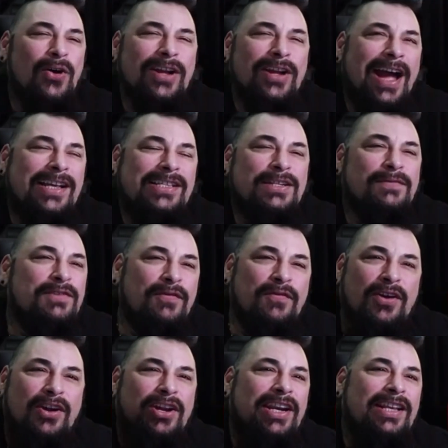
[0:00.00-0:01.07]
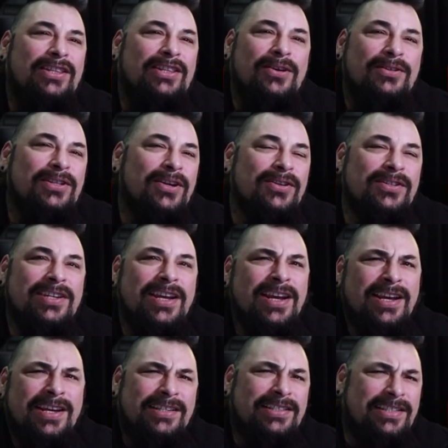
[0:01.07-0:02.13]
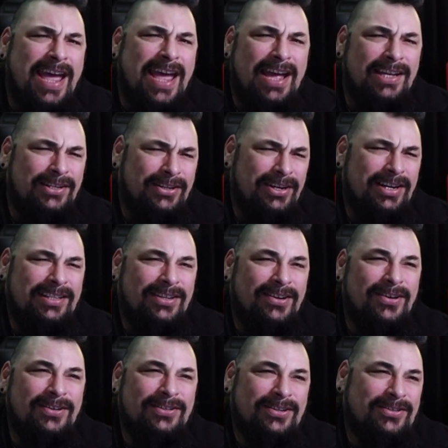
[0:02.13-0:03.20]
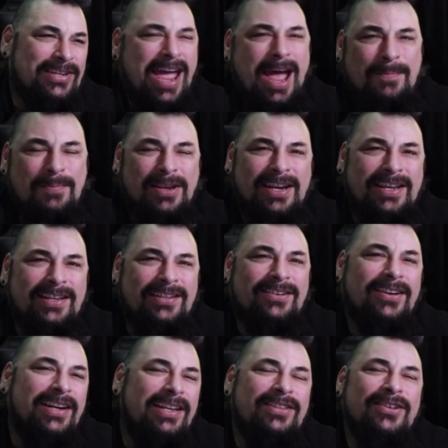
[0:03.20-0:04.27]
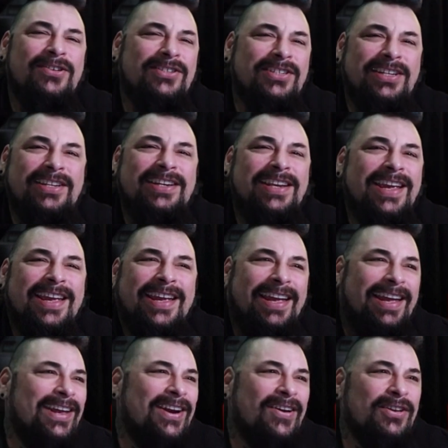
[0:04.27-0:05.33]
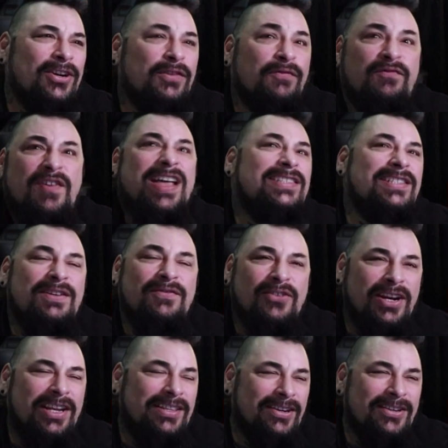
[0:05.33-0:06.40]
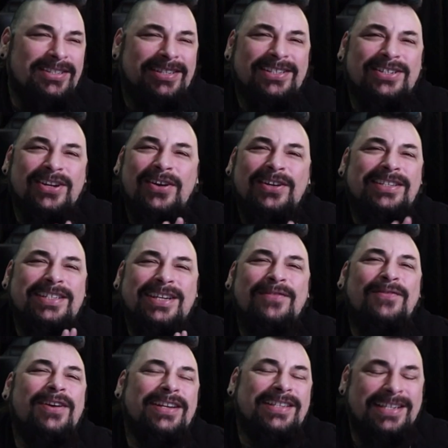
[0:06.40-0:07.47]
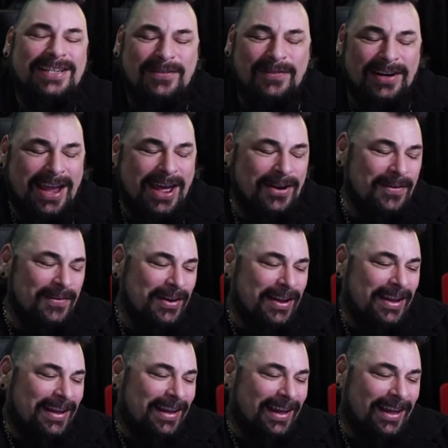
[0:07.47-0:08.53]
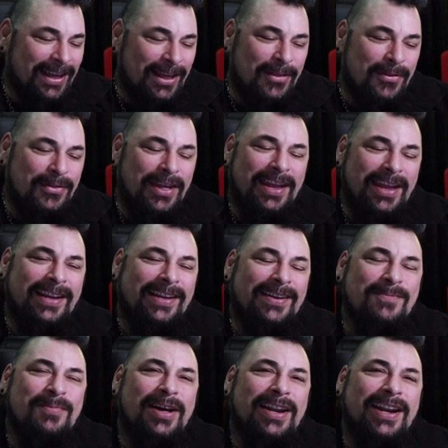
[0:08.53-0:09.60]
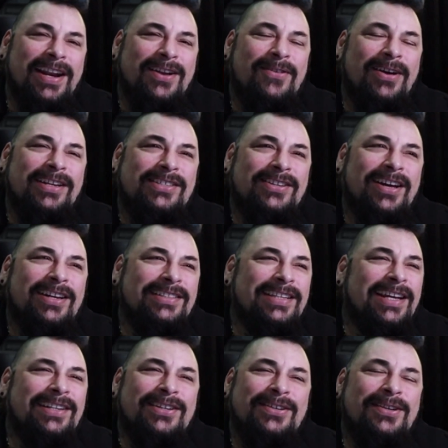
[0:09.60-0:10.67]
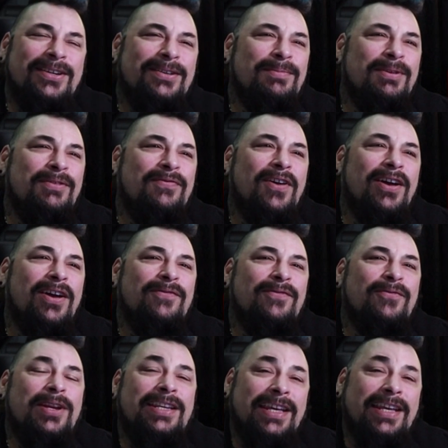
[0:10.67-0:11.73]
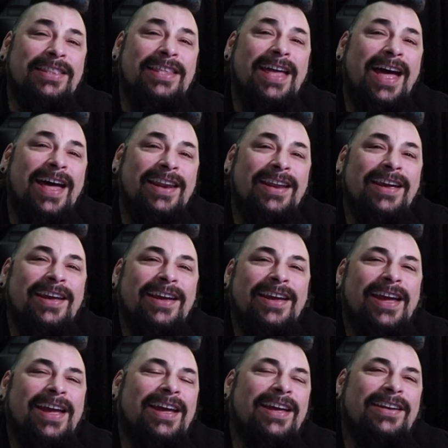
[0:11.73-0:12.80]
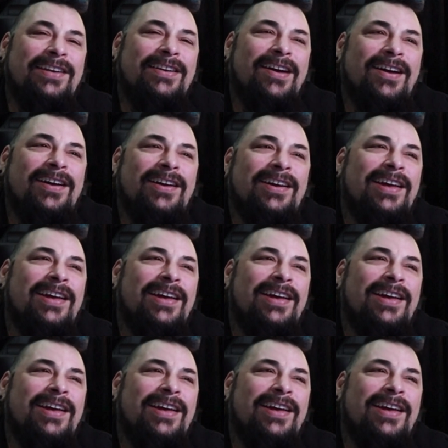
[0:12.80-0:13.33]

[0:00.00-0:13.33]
kinds of different gritos. There's sad gritos, there's happy gritos, and there's festive gritos, and so it's different. It's a different kind of thing. But anyway, so I was like, dude, it'd be funny if we did that. And I